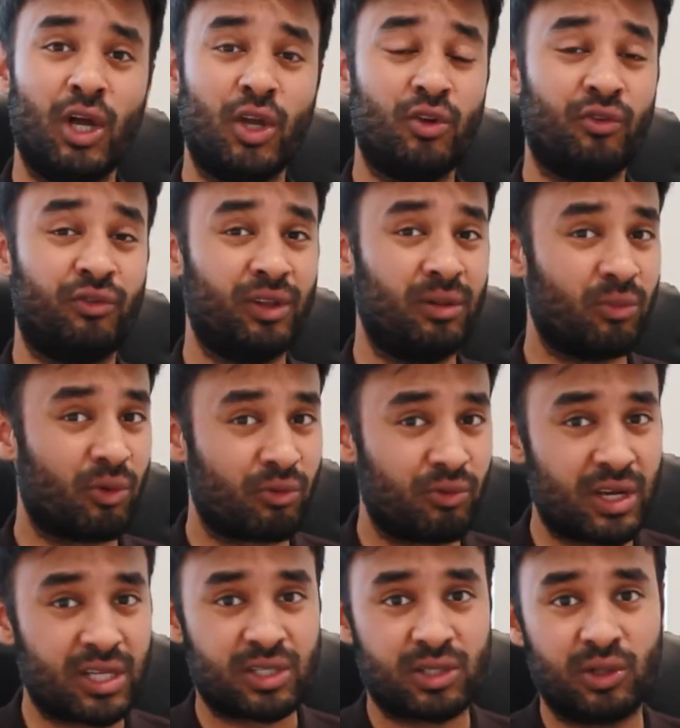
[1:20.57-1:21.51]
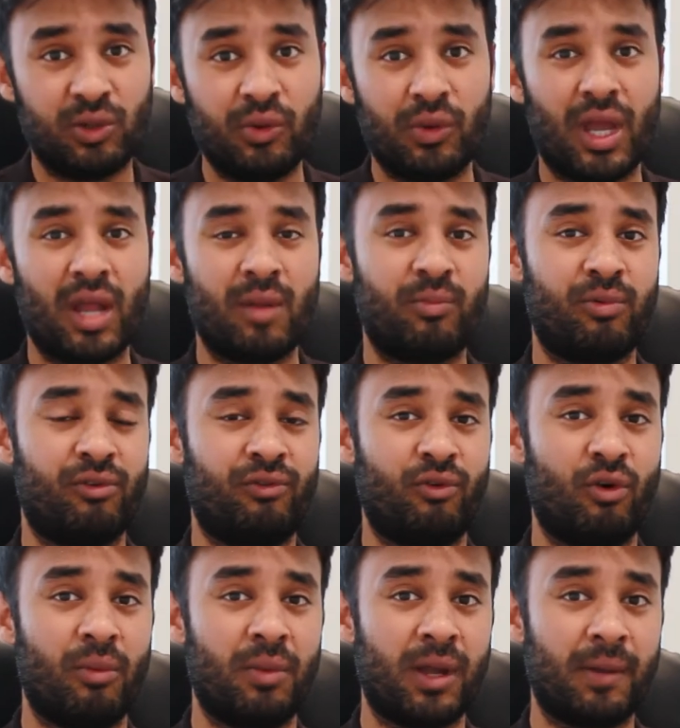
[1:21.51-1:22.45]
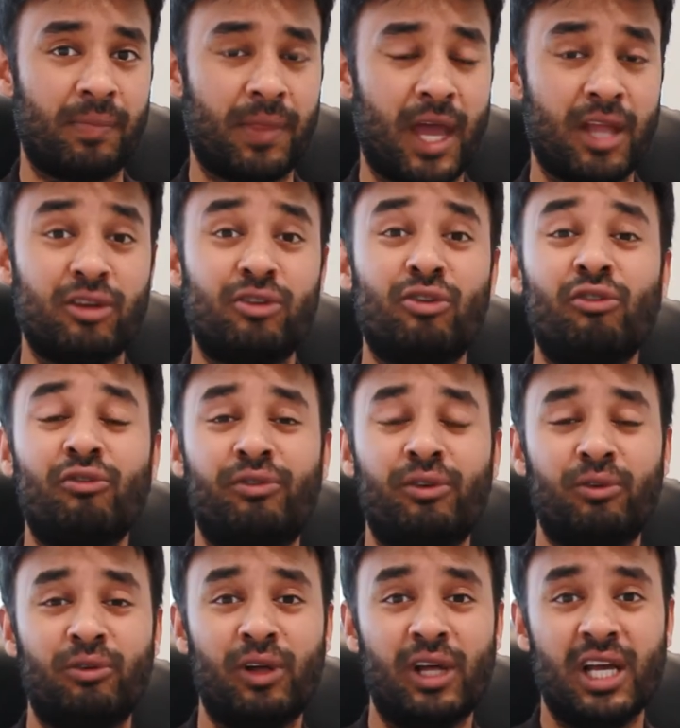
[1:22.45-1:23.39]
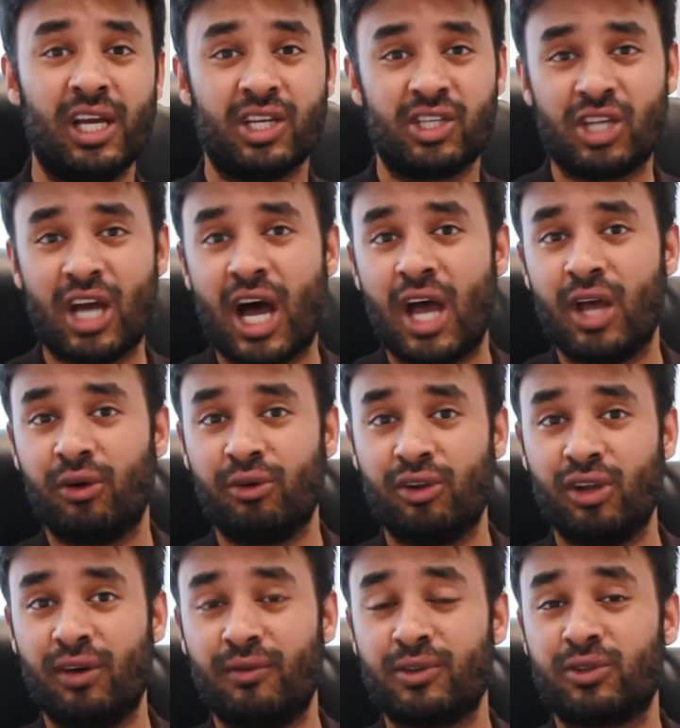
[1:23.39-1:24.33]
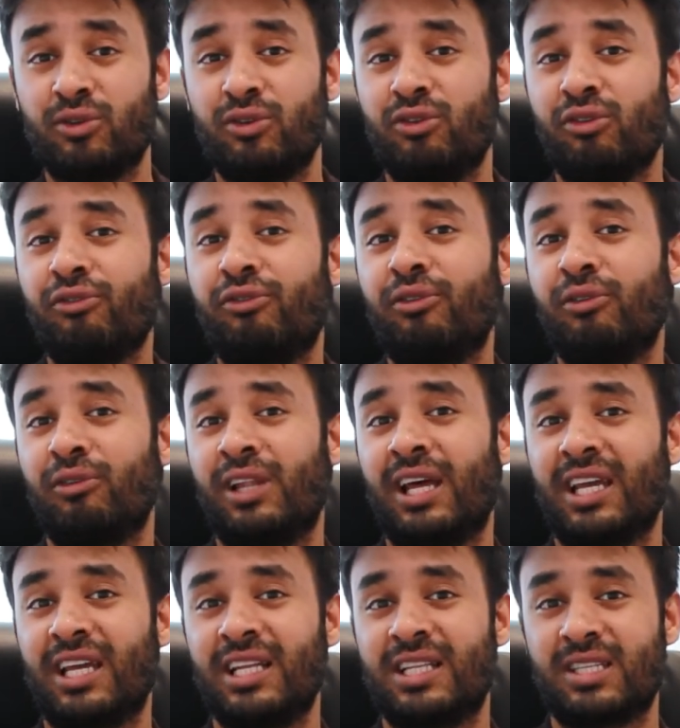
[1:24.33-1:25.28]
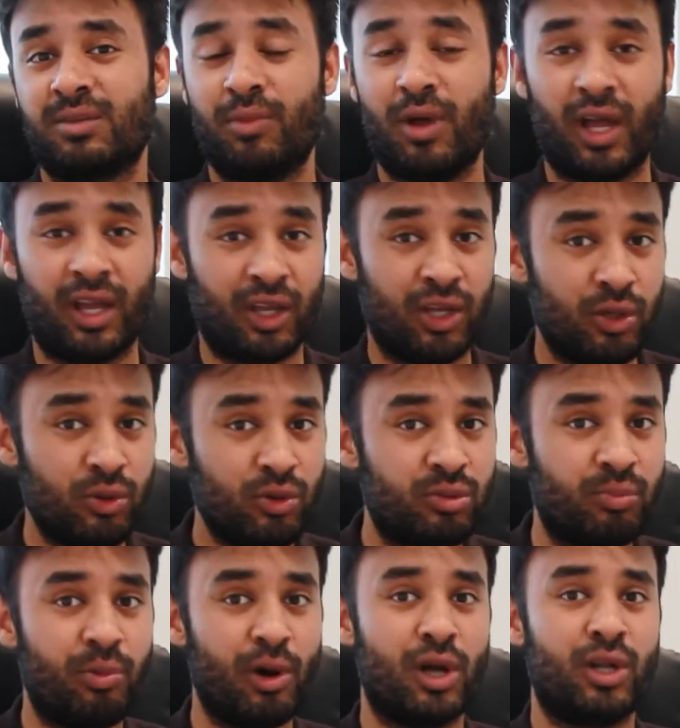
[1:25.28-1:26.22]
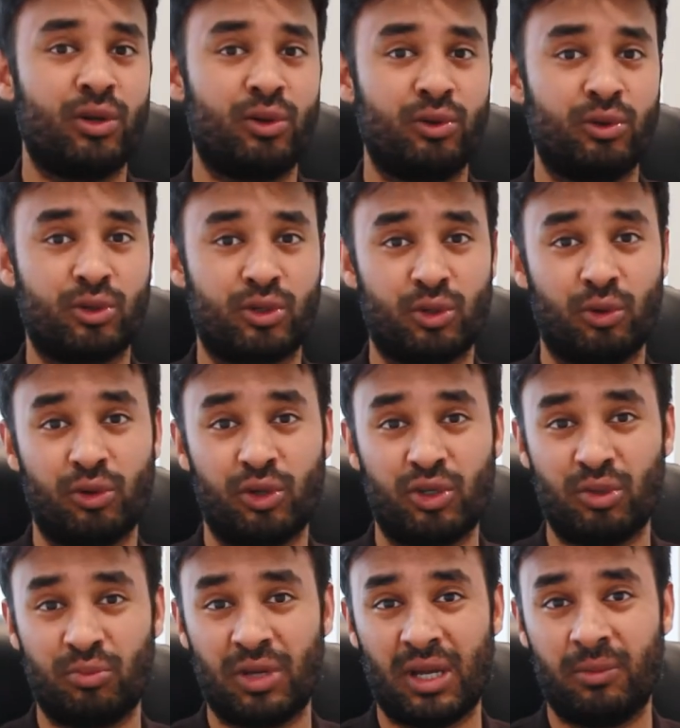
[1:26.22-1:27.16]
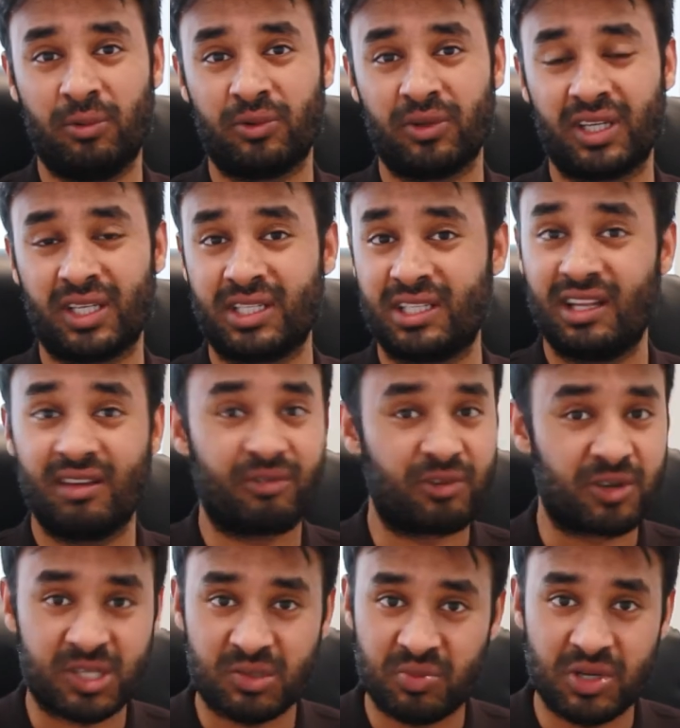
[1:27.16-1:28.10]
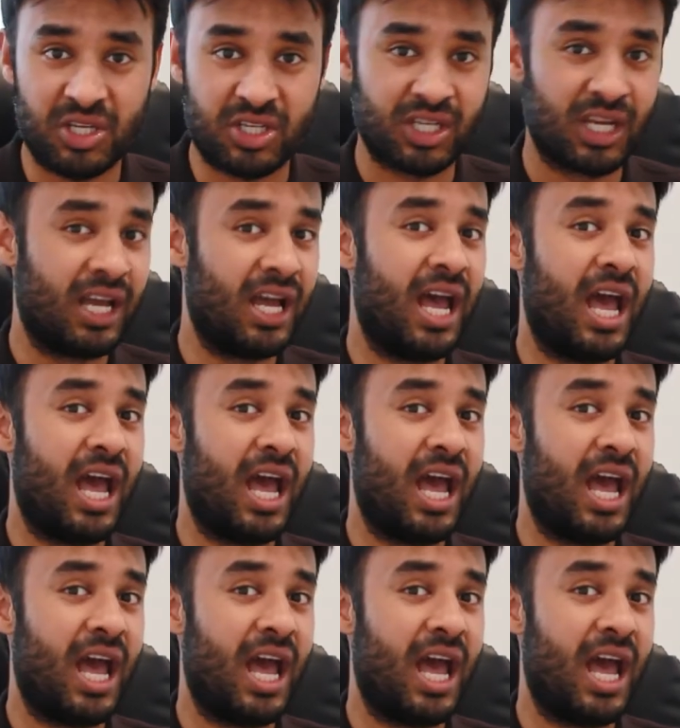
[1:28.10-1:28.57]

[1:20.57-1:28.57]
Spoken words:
you feel more resolute in performing, and you don't feel shy or nervous, or you don't feel like it's a huge burden on your shoulder to be able to deliver a speech